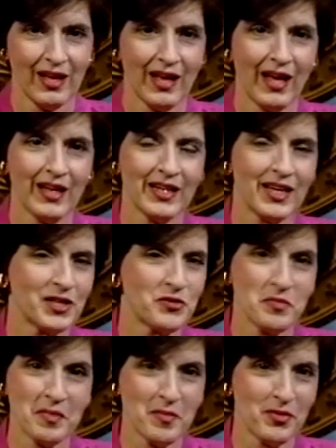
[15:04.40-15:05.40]
And I can
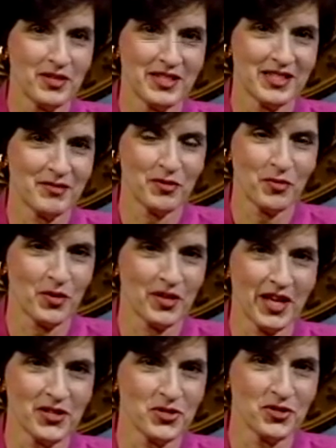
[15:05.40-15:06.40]
remember it as if it were
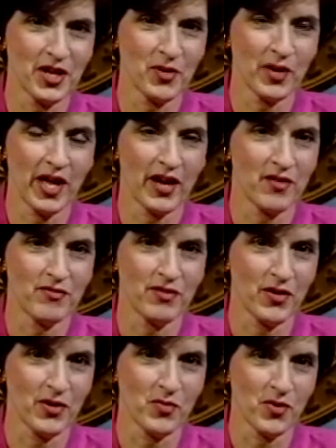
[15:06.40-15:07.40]
yesterday. We had a
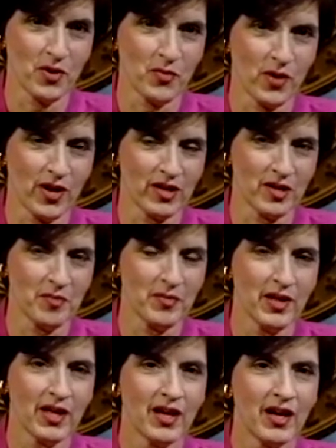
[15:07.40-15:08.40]
very warm welcome.
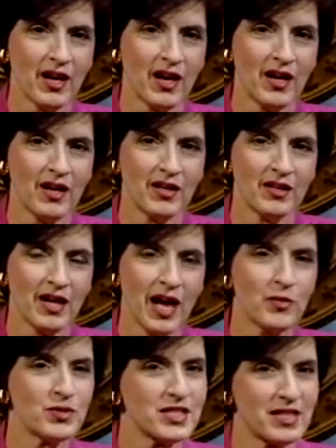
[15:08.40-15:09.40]
I
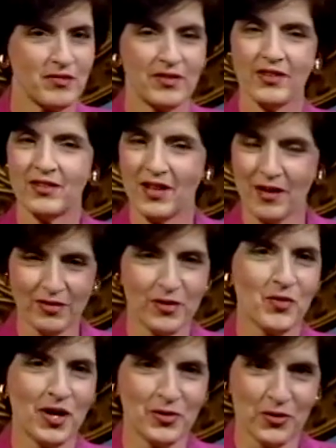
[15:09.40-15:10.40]
was given a lovely
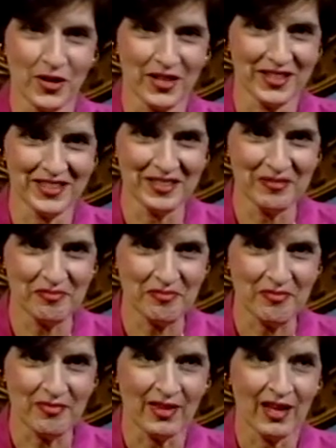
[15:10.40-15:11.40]
white orchid,
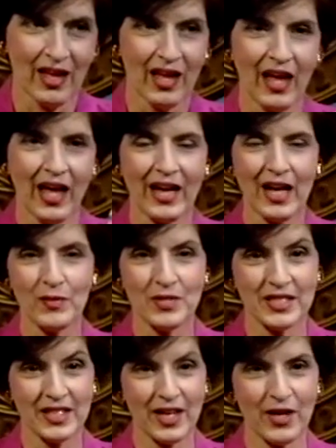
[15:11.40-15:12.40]
and I
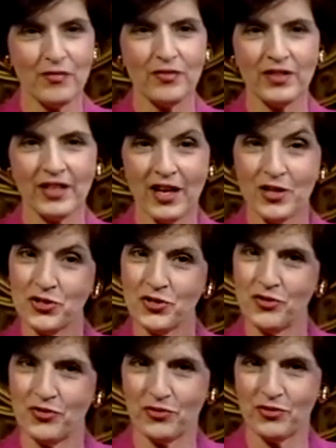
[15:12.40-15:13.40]
was carefully
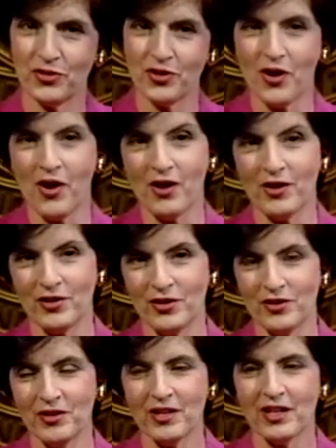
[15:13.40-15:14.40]
ushered through the
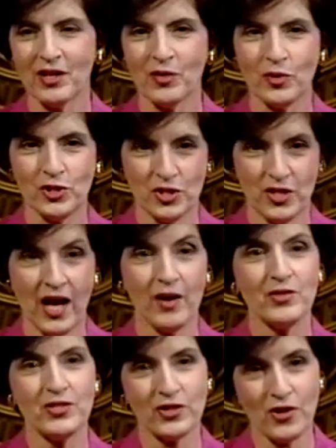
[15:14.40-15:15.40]
corridor, which now
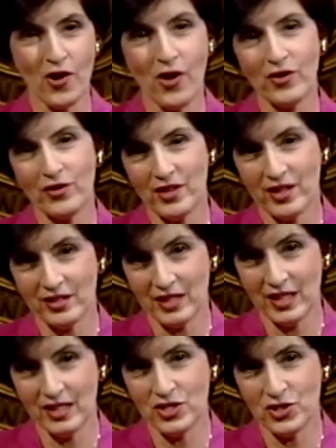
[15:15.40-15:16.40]
is the corridor that
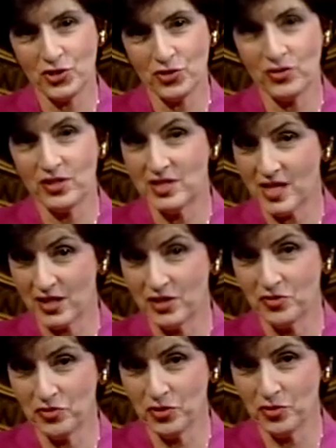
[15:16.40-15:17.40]
leads to the
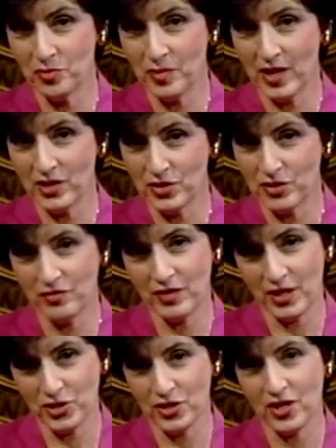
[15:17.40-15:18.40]
Degnan room and to the
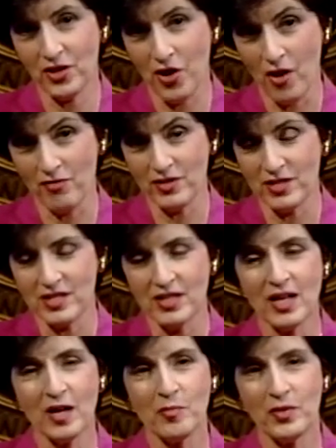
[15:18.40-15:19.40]
financial aid office.
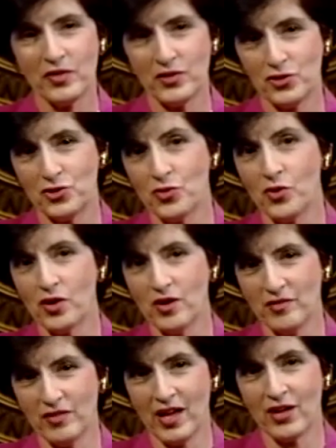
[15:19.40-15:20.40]
But the door
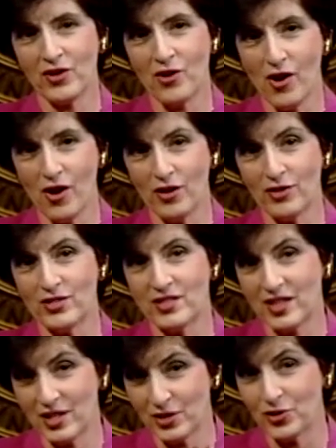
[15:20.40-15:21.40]
of that corridor
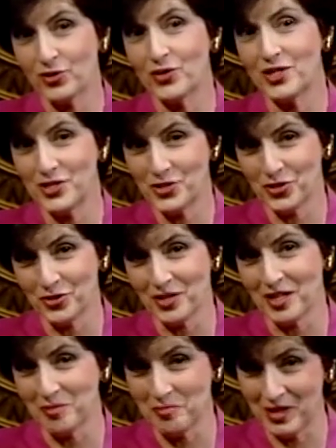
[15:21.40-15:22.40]
said cloister
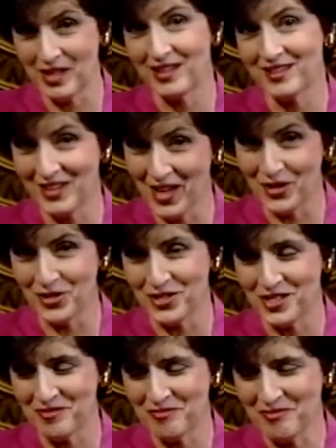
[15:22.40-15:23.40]
in big
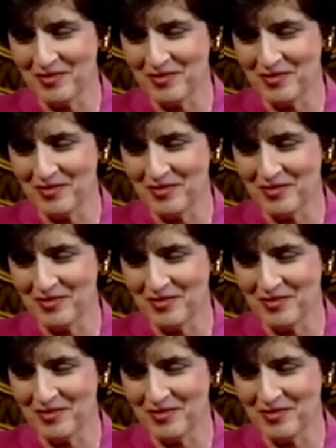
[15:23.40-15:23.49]
letters.